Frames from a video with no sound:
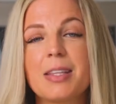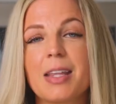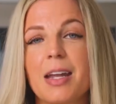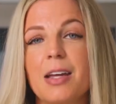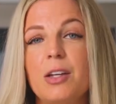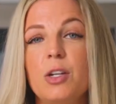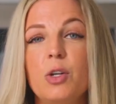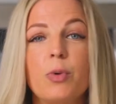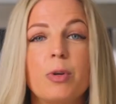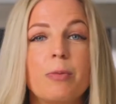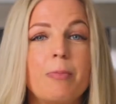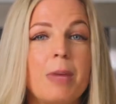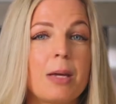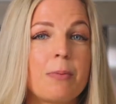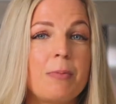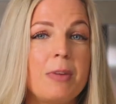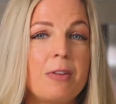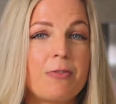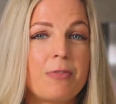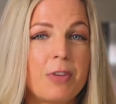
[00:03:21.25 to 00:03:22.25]
that I knew would
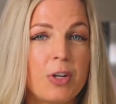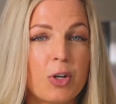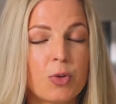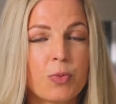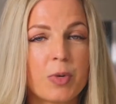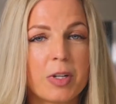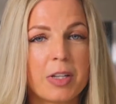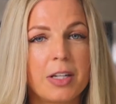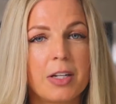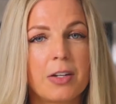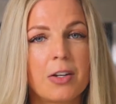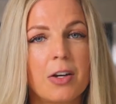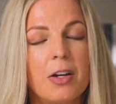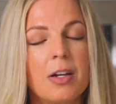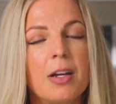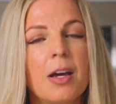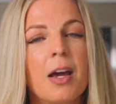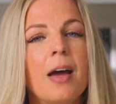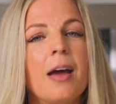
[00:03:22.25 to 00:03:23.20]
make me feel really good,